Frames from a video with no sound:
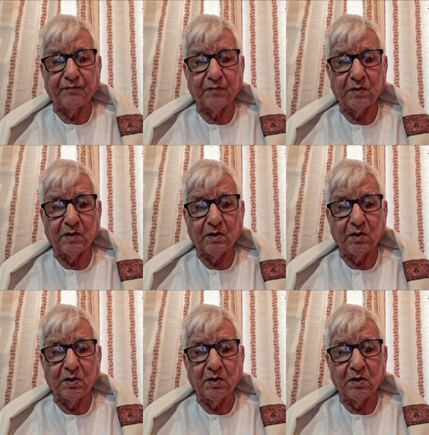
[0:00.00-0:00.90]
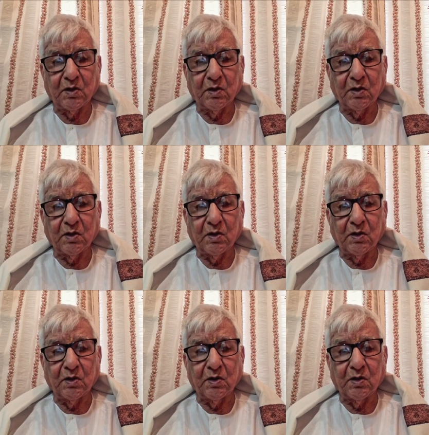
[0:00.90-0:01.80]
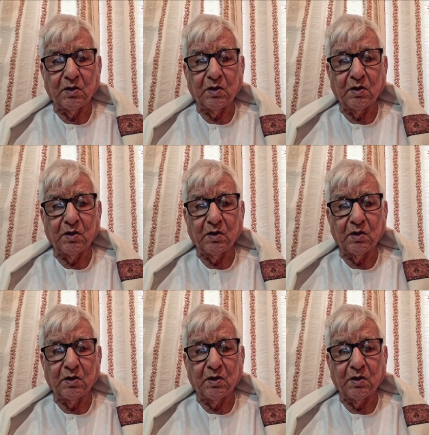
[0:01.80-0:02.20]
Nothing is said.